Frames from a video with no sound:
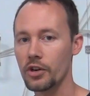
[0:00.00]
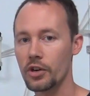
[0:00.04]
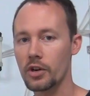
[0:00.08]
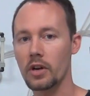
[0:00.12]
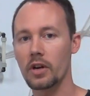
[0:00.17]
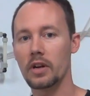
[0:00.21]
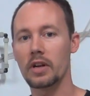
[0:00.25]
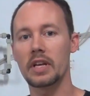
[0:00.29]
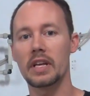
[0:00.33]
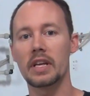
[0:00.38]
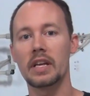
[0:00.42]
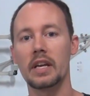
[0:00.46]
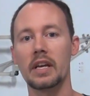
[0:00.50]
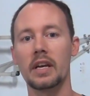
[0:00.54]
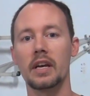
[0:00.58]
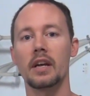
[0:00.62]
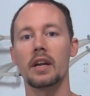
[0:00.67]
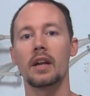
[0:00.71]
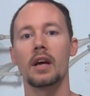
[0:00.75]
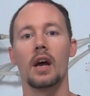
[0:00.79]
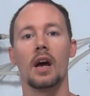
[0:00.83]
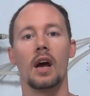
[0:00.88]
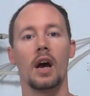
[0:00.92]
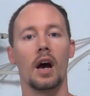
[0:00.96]
you're going to
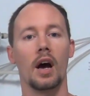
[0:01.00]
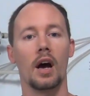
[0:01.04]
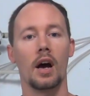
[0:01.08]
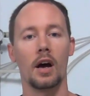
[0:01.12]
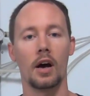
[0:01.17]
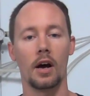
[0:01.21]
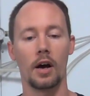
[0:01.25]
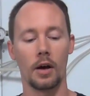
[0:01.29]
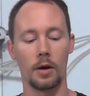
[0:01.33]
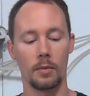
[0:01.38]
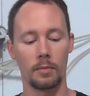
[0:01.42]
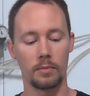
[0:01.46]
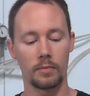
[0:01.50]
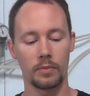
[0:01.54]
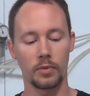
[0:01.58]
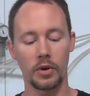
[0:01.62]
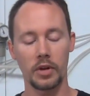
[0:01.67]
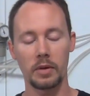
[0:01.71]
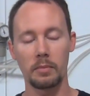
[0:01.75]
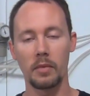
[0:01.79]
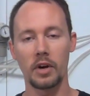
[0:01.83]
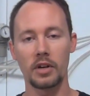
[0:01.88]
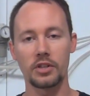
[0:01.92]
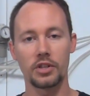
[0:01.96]
get
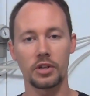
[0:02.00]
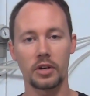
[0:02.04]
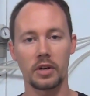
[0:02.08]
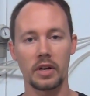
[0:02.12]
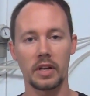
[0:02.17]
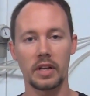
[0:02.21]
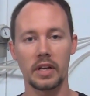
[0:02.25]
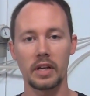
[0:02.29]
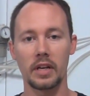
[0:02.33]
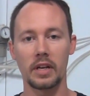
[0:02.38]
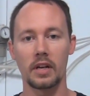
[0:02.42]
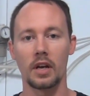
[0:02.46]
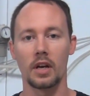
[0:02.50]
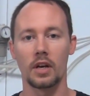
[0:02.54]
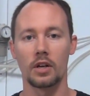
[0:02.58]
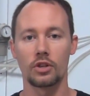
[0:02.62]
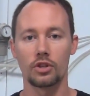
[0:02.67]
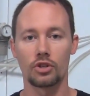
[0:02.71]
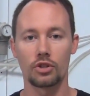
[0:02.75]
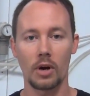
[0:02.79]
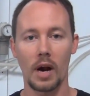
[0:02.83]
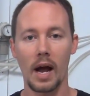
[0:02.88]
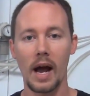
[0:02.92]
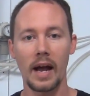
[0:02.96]
pretty much you're going to
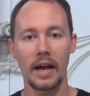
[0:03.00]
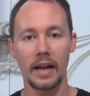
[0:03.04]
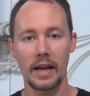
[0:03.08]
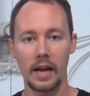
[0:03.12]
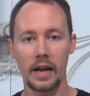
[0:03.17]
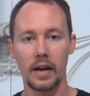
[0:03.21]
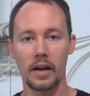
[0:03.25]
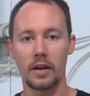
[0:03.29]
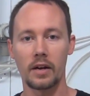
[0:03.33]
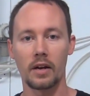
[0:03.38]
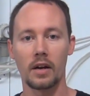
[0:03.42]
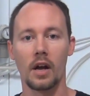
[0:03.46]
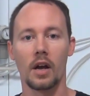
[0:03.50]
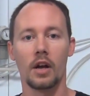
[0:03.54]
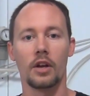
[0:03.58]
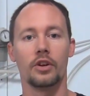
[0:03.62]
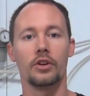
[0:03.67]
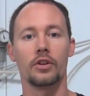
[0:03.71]
get dry air,